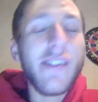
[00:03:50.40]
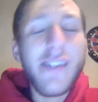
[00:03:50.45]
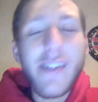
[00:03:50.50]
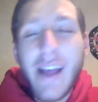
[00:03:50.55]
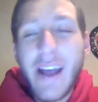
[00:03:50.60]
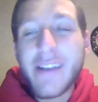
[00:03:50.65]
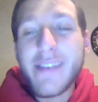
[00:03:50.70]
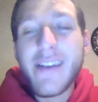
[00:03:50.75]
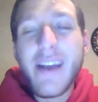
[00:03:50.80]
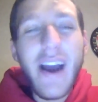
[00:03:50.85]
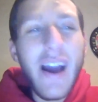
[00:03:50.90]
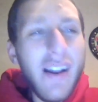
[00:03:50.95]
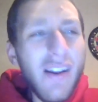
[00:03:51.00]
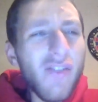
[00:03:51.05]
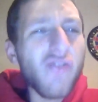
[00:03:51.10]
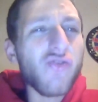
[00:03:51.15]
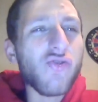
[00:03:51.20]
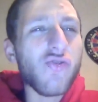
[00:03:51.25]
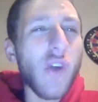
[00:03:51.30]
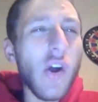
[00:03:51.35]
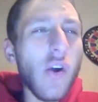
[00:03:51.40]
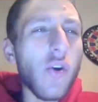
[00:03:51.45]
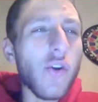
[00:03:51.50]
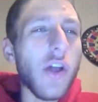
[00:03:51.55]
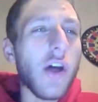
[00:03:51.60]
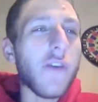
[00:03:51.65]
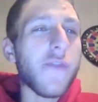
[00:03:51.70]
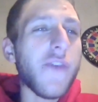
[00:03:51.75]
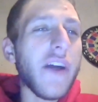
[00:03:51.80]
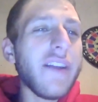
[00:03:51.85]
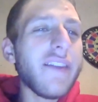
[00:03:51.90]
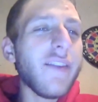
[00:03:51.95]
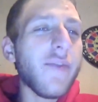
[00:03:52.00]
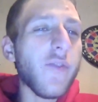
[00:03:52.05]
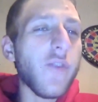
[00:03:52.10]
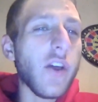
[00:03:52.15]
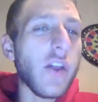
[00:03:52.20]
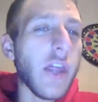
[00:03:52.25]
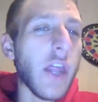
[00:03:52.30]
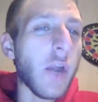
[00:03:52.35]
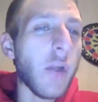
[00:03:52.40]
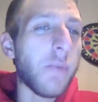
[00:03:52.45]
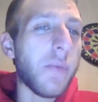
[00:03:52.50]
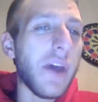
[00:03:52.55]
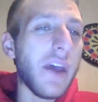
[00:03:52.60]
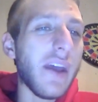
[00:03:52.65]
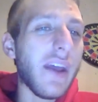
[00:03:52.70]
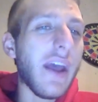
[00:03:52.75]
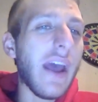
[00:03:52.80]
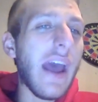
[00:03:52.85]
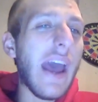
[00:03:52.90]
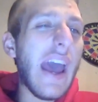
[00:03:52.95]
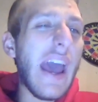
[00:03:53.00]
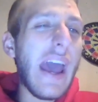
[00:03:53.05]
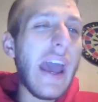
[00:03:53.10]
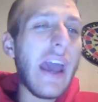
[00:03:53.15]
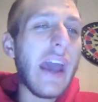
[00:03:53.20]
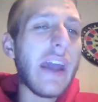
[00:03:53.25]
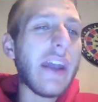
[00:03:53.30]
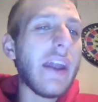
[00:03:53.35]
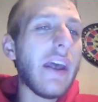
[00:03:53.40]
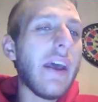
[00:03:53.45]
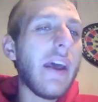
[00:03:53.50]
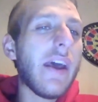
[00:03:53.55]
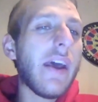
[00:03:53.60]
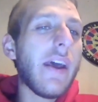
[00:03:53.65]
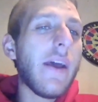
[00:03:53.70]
has kind of struggled offensively a little bit, and